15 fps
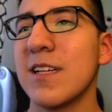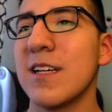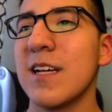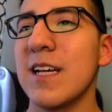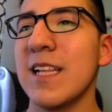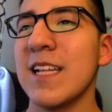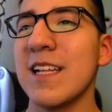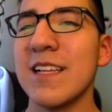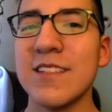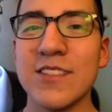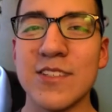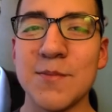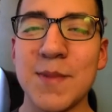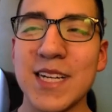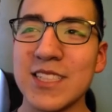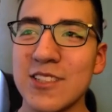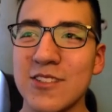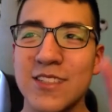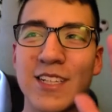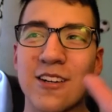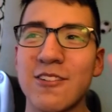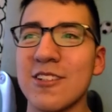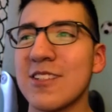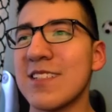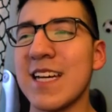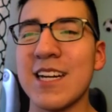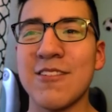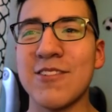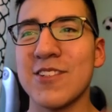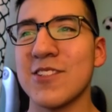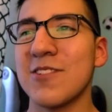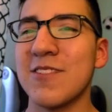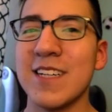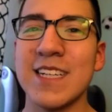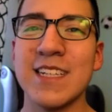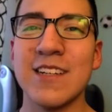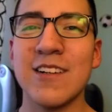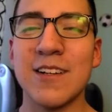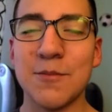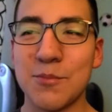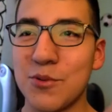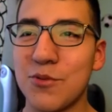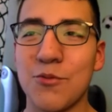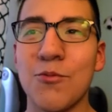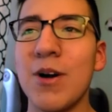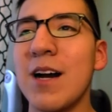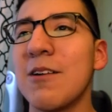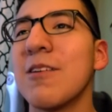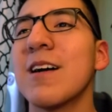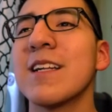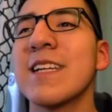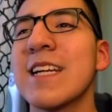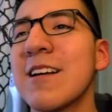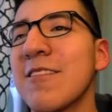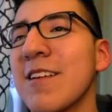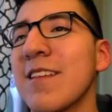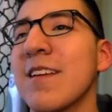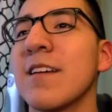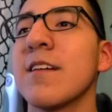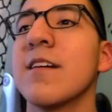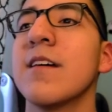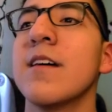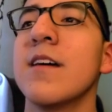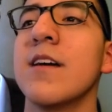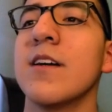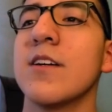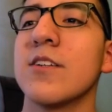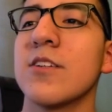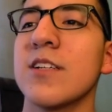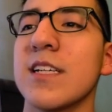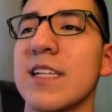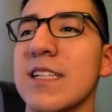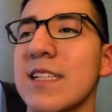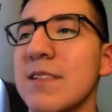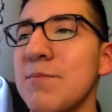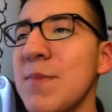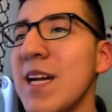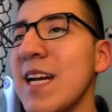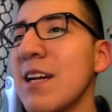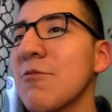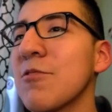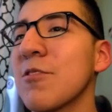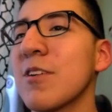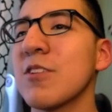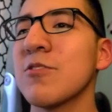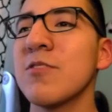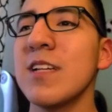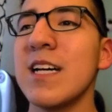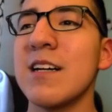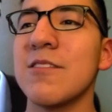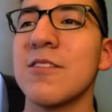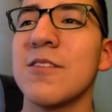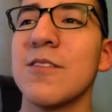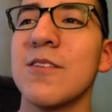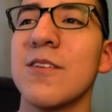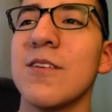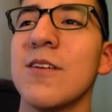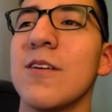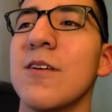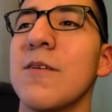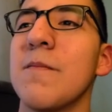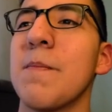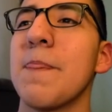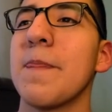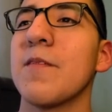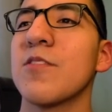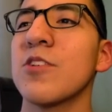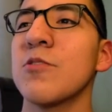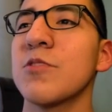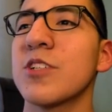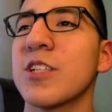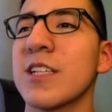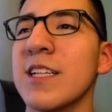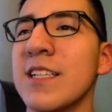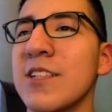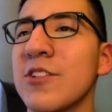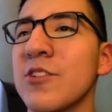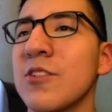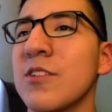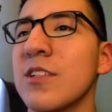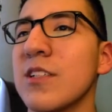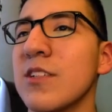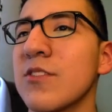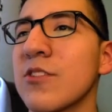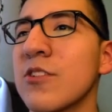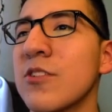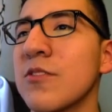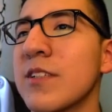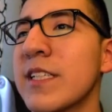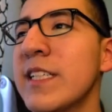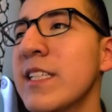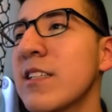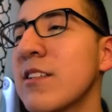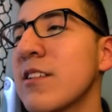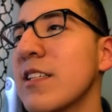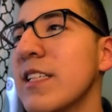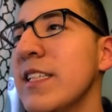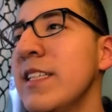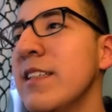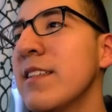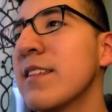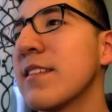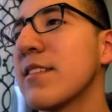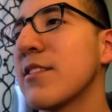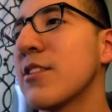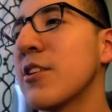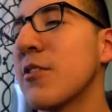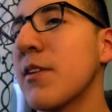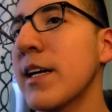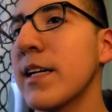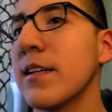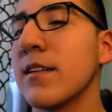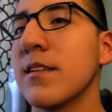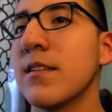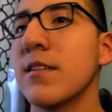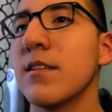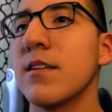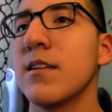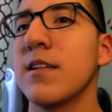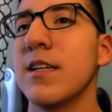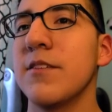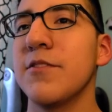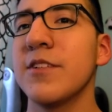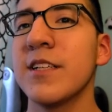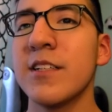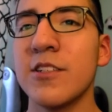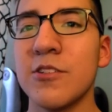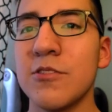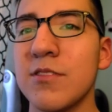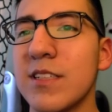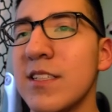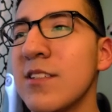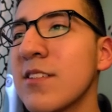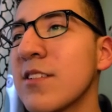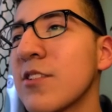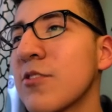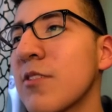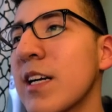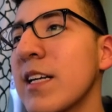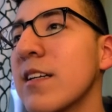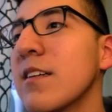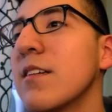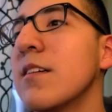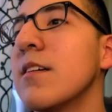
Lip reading: And let's just imagine you did all the side quests already, and you're like, wow, I did everything. You're like, man, what do I do now? So what you're gonna do is go over here, east to the right. If you didn't know, east is right.